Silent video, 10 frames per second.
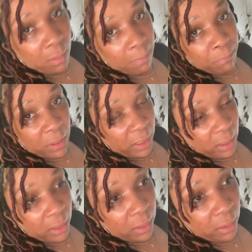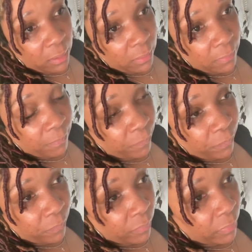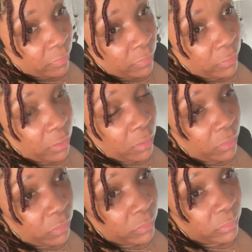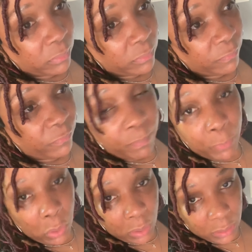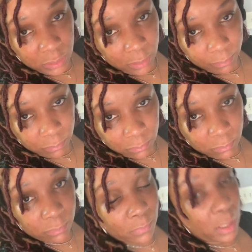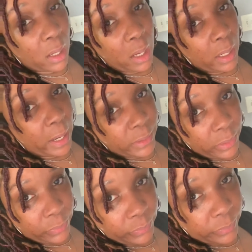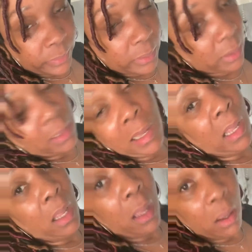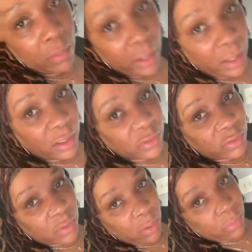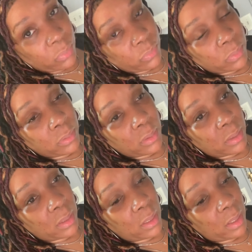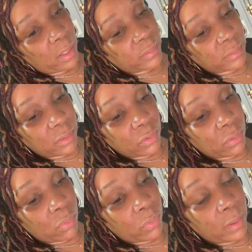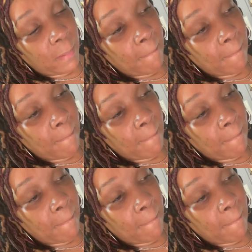playing in the, you know, football or something, and I don't. Okay, so I said, you know what?